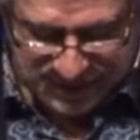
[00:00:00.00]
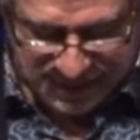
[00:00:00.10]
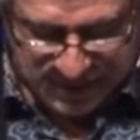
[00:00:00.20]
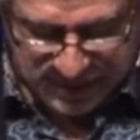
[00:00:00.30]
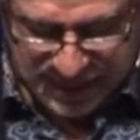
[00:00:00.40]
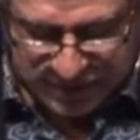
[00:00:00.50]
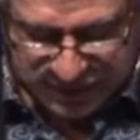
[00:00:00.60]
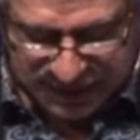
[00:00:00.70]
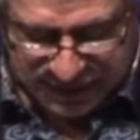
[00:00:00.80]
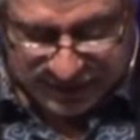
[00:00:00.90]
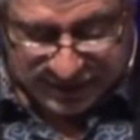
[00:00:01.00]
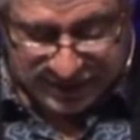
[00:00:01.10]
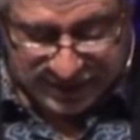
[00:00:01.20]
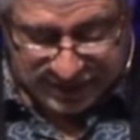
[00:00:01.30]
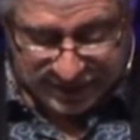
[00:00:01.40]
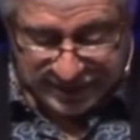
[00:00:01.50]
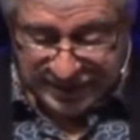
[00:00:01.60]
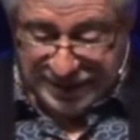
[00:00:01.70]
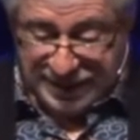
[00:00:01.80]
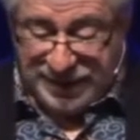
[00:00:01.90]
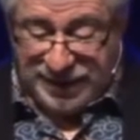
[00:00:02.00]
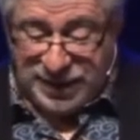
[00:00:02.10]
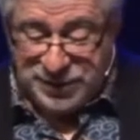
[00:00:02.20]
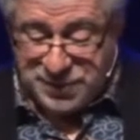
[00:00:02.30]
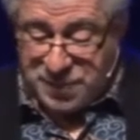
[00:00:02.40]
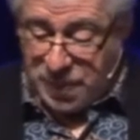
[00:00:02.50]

deep down within you. He goes,